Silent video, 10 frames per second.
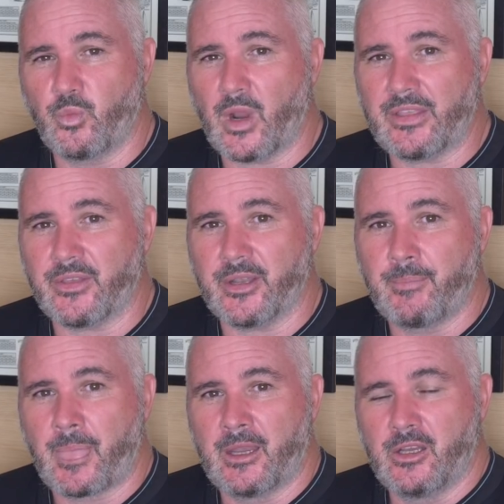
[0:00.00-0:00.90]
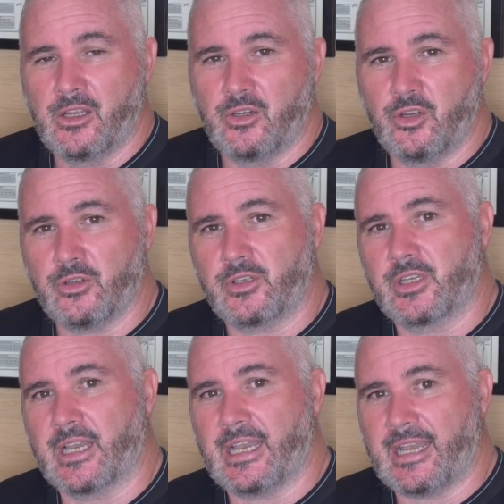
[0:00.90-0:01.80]
weather.
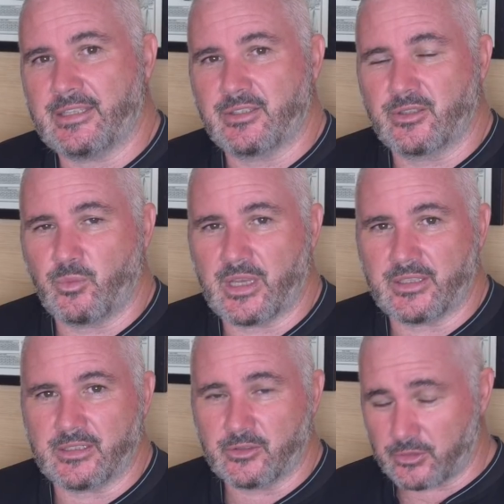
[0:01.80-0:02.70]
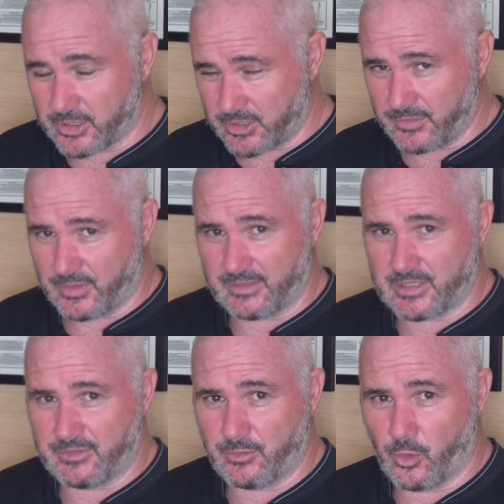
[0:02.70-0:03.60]
Look at the weather, not just your
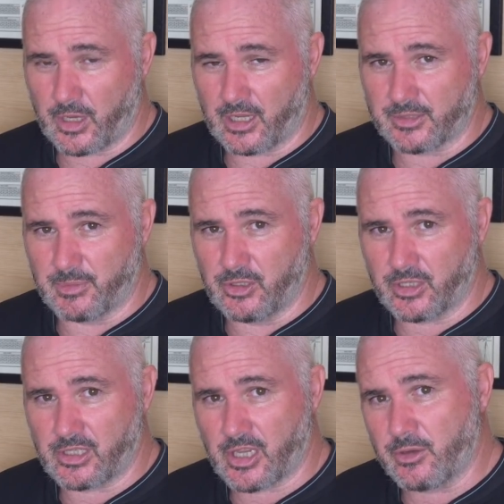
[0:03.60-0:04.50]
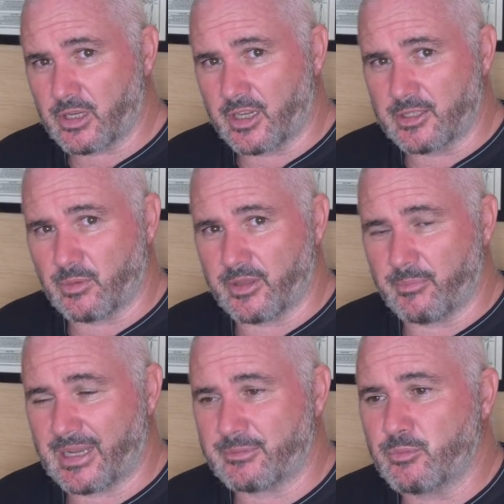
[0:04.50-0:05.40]
5-day forecast, but look at localized weather,
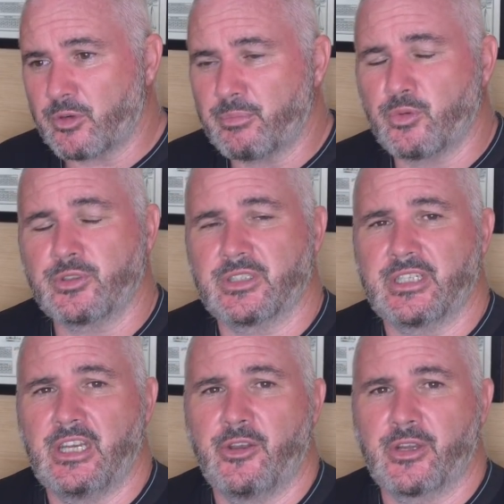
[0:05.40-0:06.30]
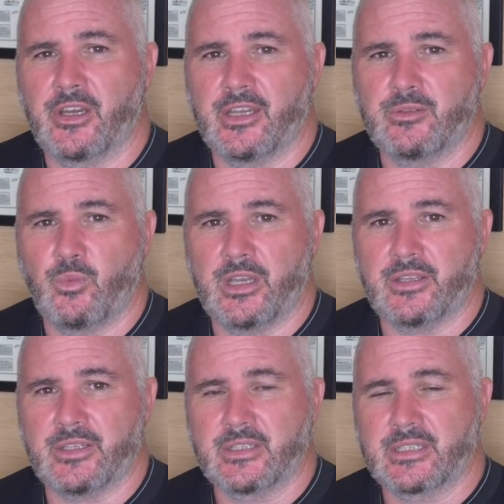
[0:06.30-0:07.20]
perhaps more importantly localized
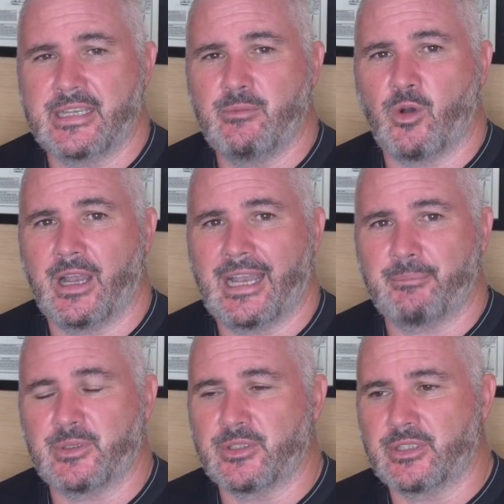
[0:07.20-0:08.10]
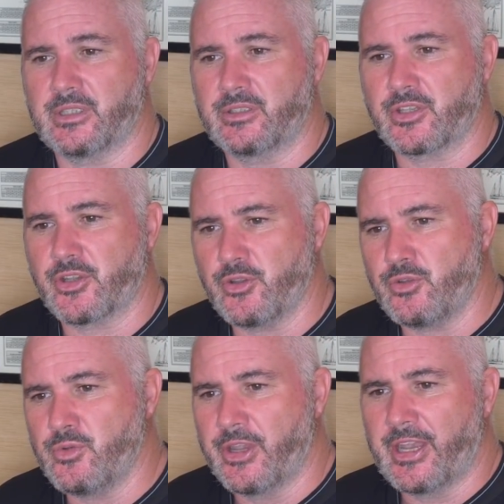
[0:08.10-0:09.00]
weather. See what happens. And the
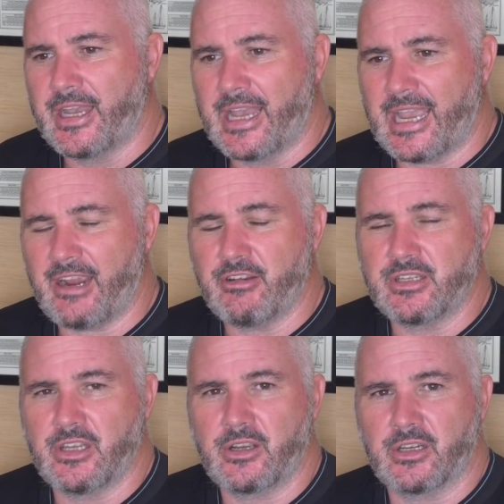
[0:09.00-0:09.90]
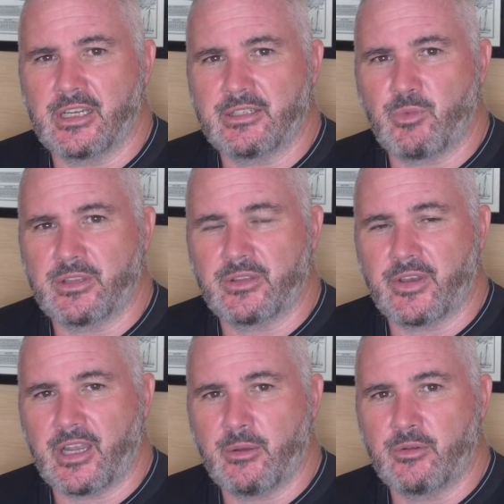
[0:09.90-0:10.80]
two areas of localized weather that
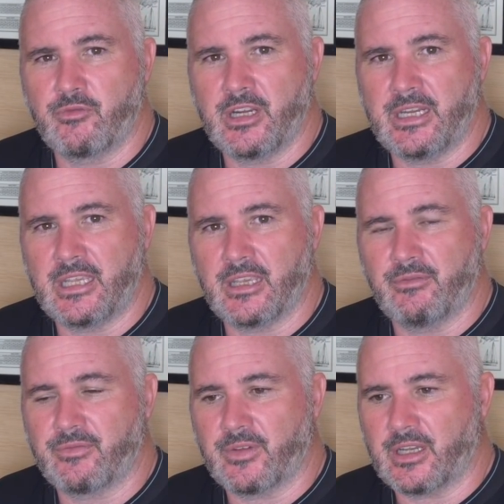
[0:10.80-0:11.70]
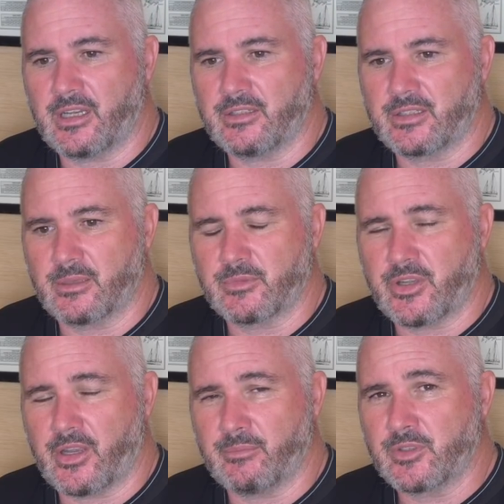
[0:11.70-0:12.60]
I would really give some
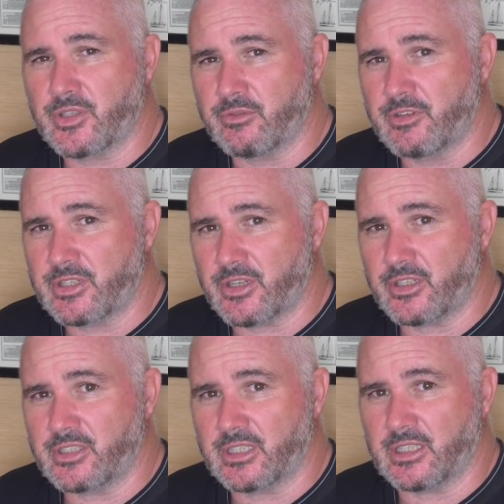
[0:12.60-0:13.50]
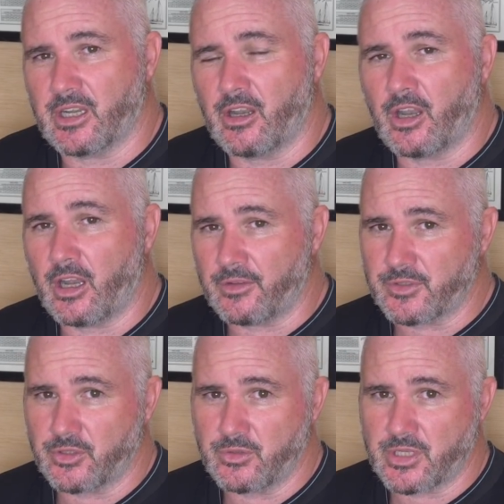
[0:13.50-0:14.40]
time to researching are
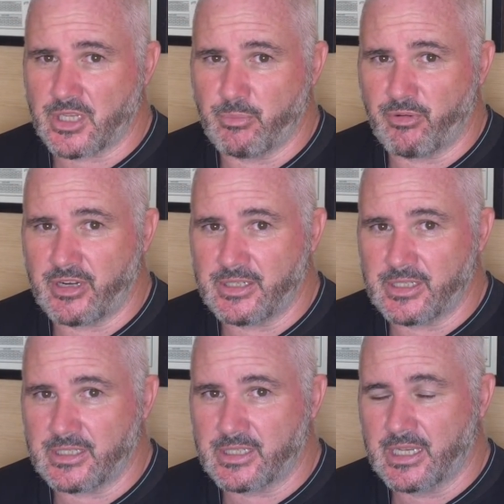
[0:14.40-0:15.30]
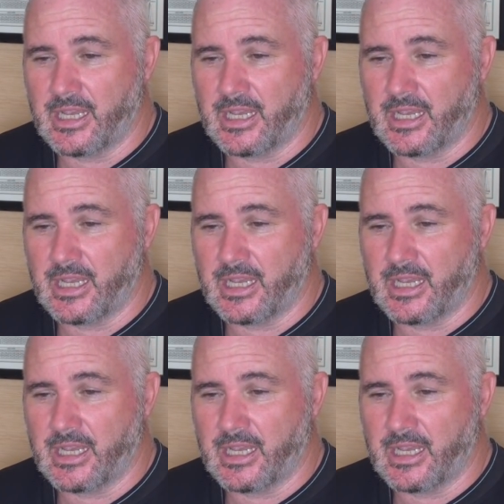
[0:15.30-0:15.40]
afternoon sea breezes